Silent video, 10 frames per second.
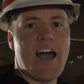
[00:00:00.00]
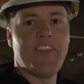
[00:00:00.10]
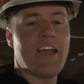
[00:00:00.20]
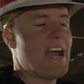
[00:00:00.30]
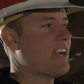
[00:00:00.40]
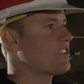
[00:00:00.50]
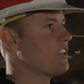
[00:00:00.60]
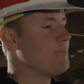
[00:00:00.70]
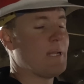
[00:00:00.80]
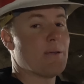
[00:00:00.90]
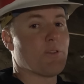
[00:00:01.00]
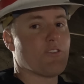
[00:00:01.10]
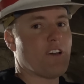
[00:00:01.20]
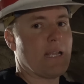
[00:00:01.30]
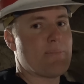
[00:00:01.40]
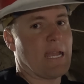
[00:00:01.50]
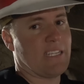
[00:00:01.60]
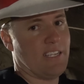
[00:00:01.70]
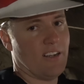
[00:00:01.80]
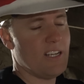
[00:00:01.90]
and they actually have been able to find
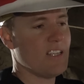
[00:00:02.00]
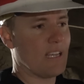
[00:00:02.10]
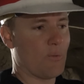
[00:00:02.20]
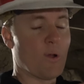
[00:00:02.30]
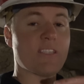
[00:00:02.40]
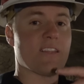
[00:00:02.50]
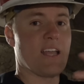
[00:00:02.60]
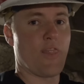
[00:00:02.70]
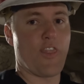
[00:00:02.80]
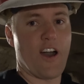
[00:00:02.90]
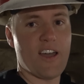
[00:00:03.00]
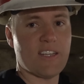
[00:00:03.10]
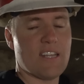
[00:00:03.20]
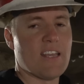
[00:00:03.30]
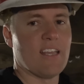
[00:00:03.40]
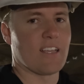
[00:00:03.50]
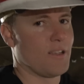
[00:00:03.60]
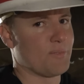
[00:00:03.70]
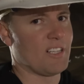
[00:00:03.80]
bacteria that once they unthaw it, it comes